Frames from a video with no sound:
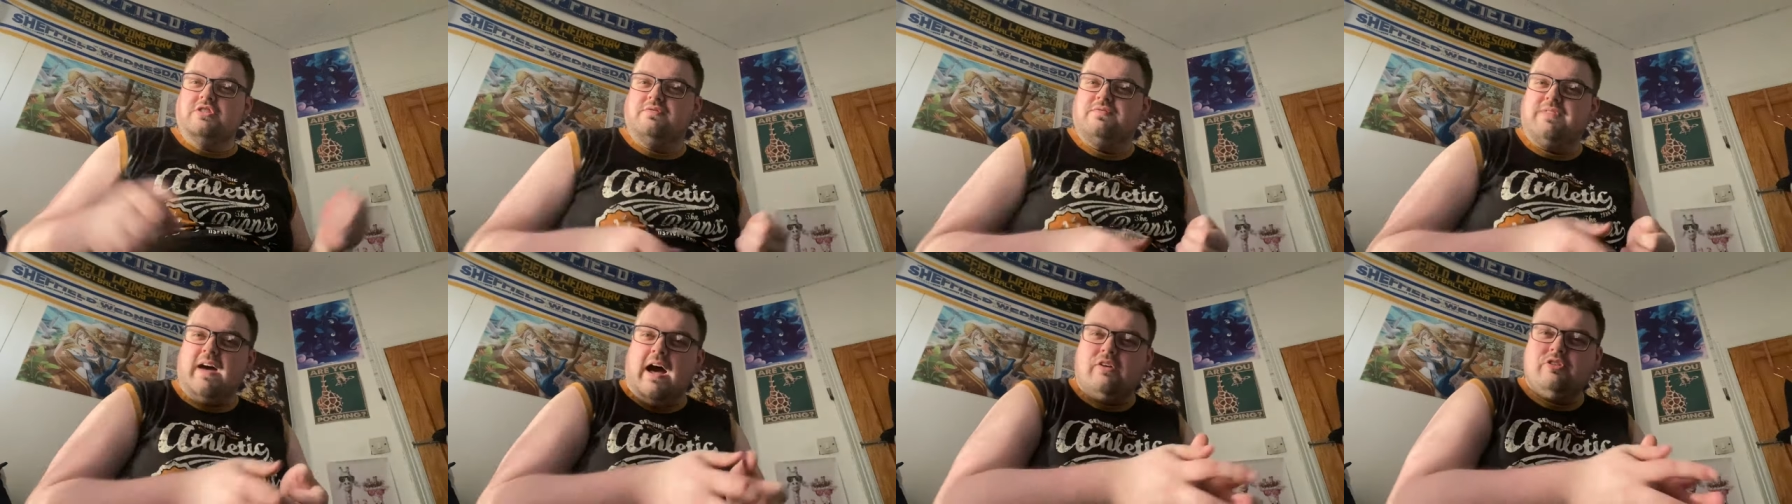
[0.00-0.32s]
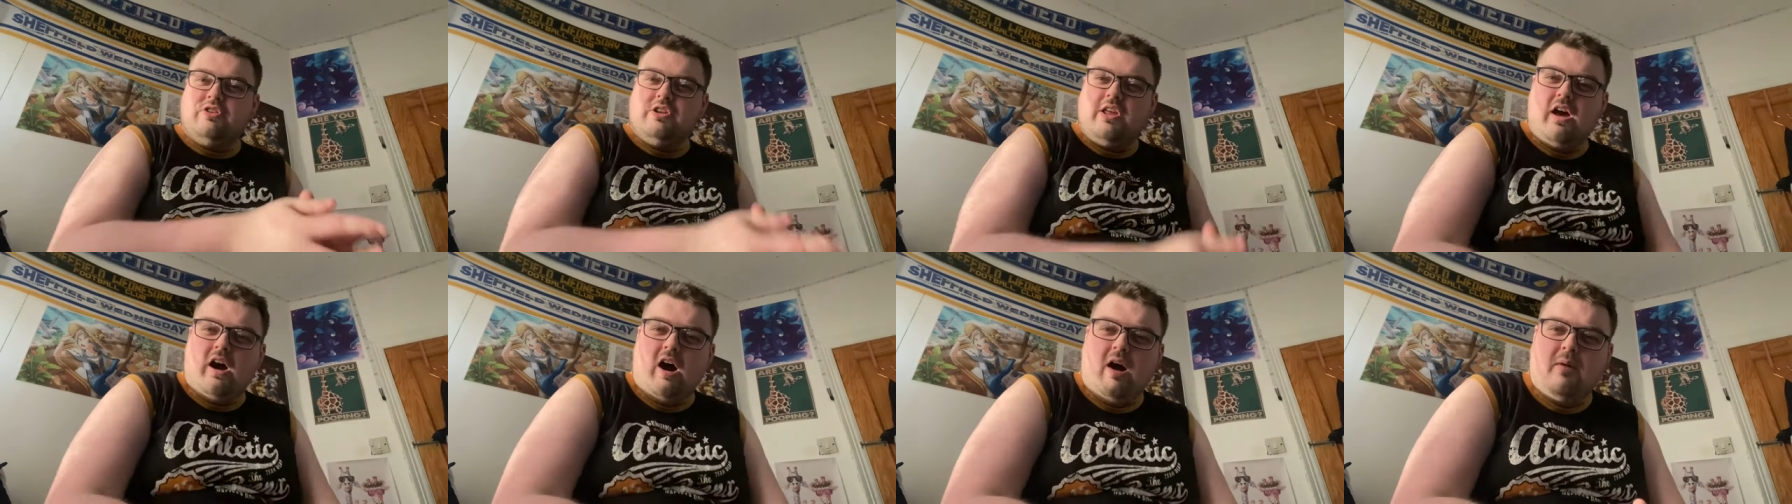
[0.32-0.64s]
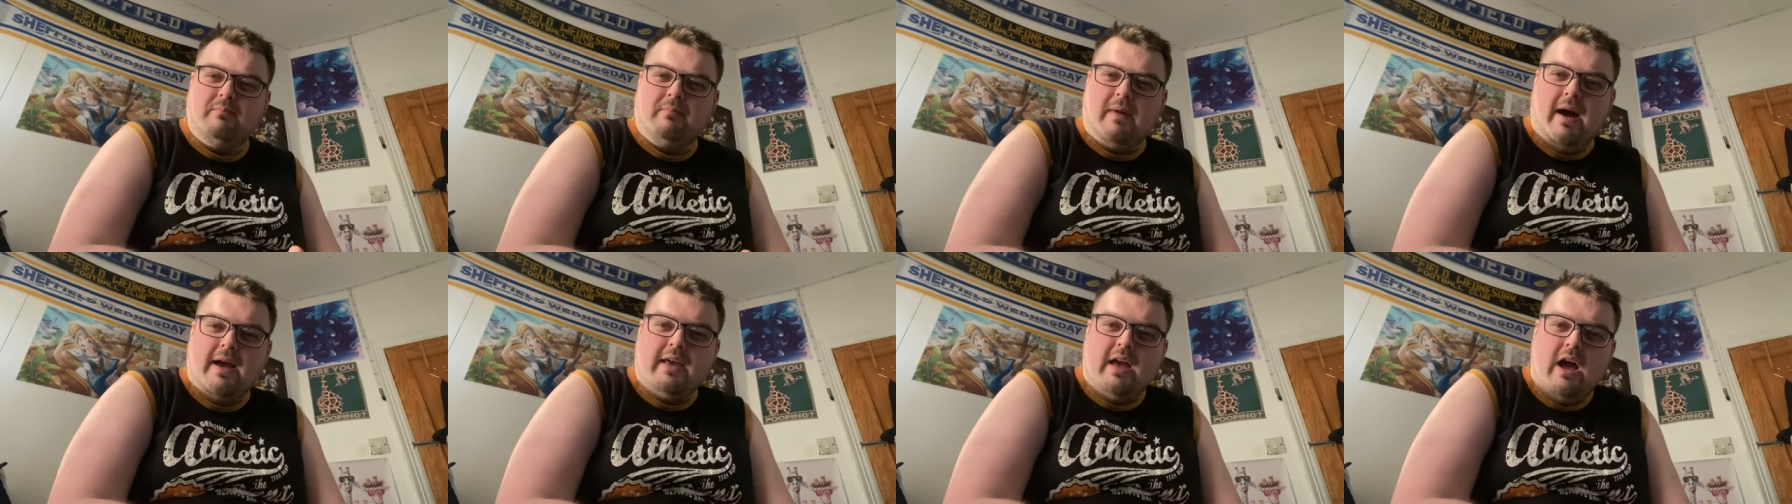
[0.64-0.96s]
found it on
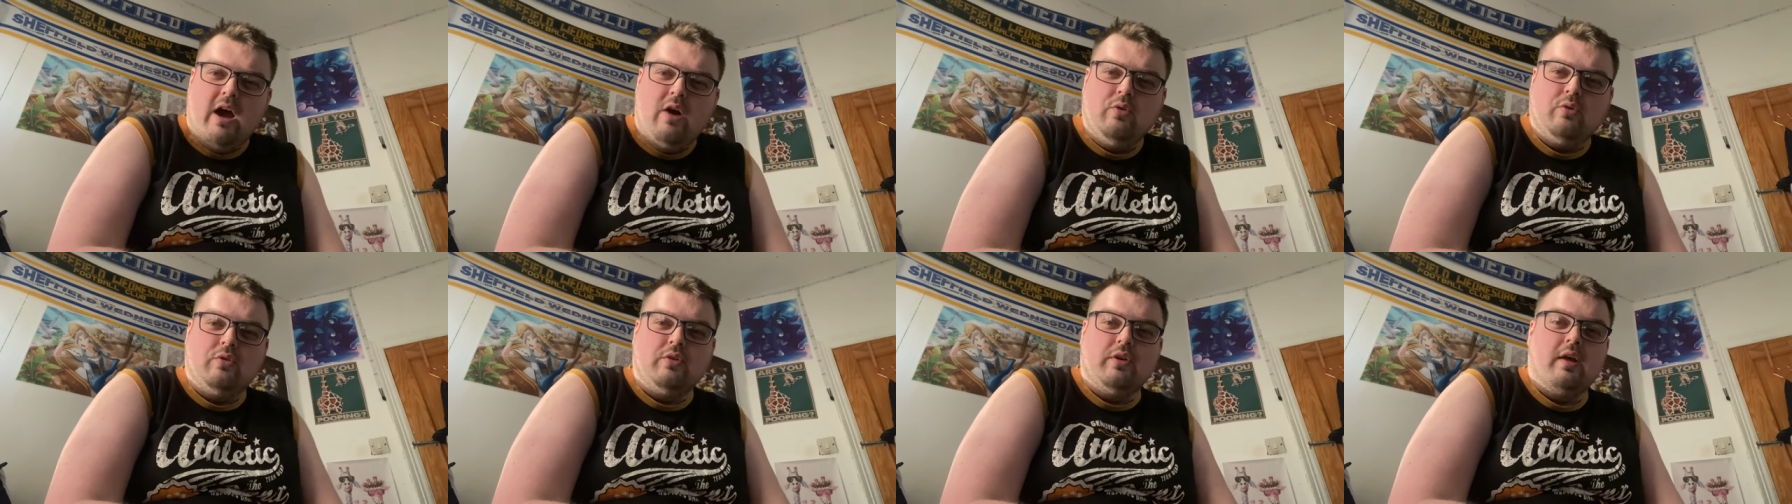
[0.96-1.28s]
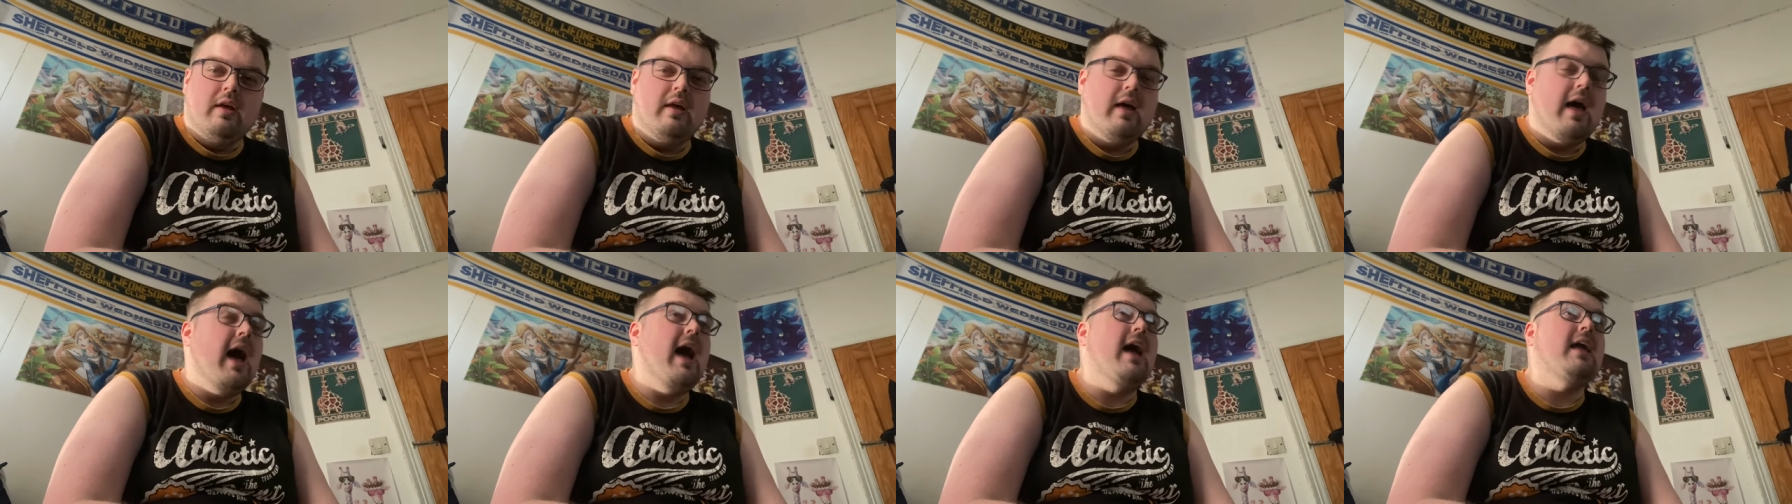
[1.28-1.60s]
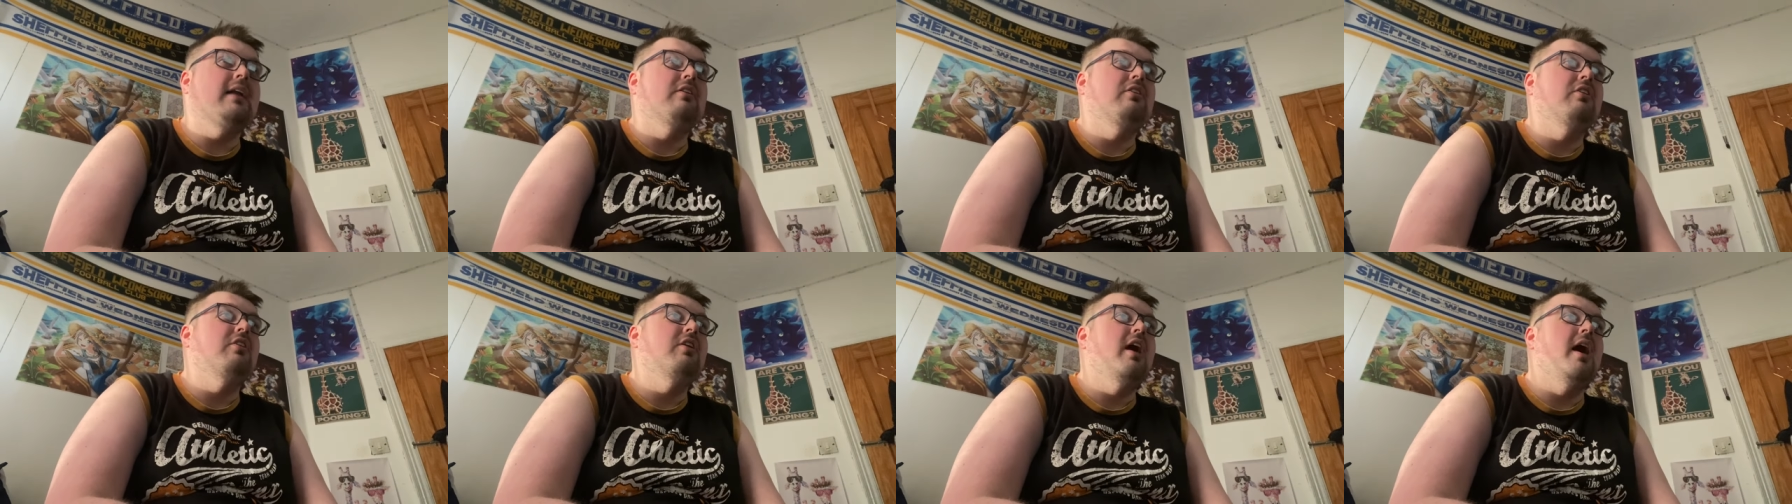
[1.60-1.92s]
my own, and